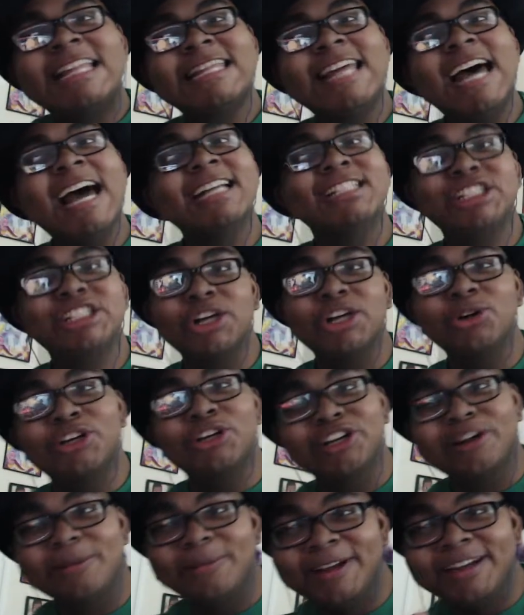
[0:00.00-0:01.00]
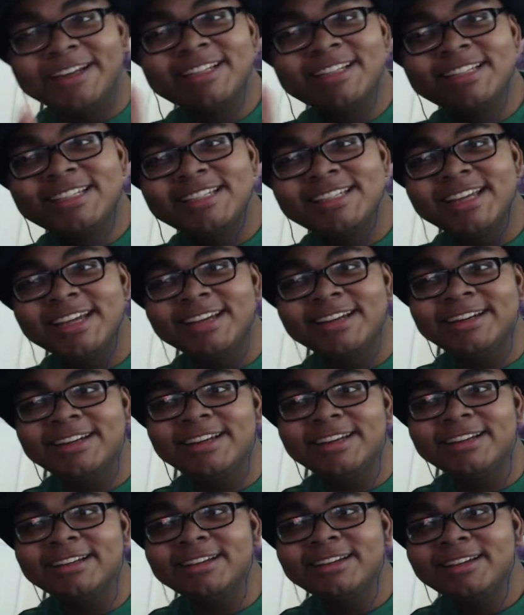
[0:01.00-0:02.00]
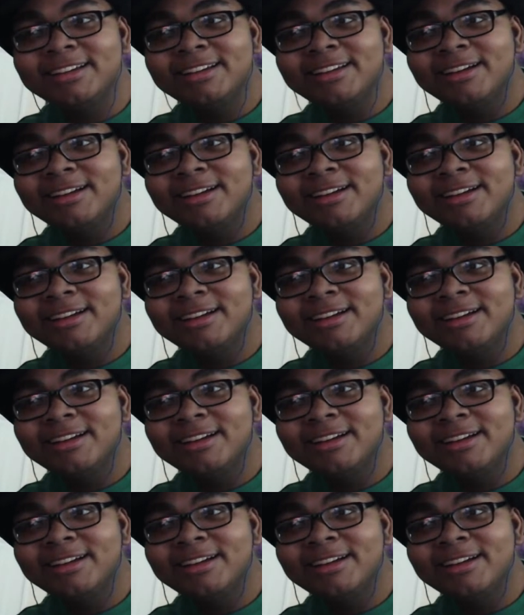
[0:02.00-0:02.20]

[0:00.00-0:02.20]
That joke could have been extended.